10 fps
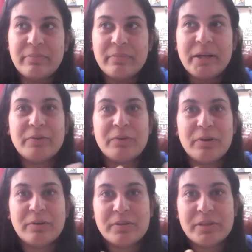but
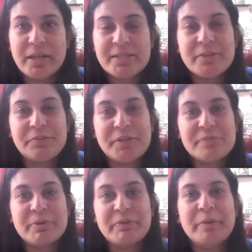there's a
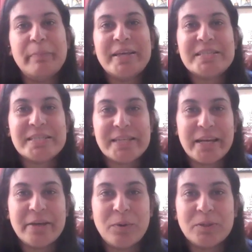difference between best
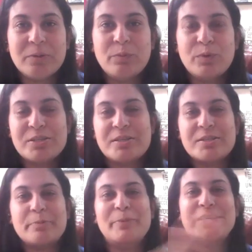selling author
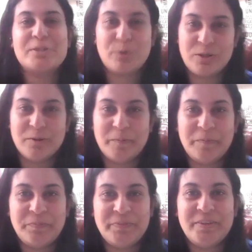versus a best author.
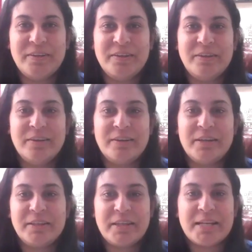
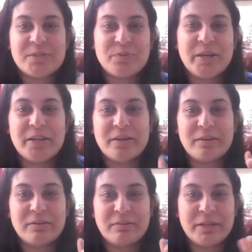And that's where
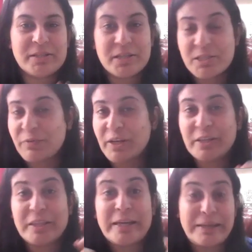it's a
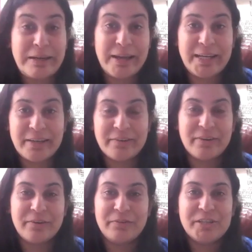very thick line
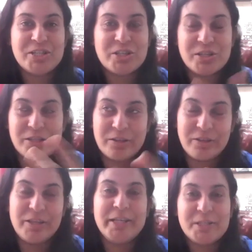which
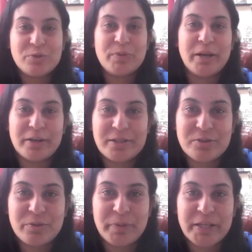needs to be
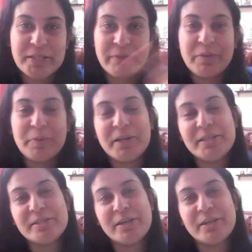understood, because everybody is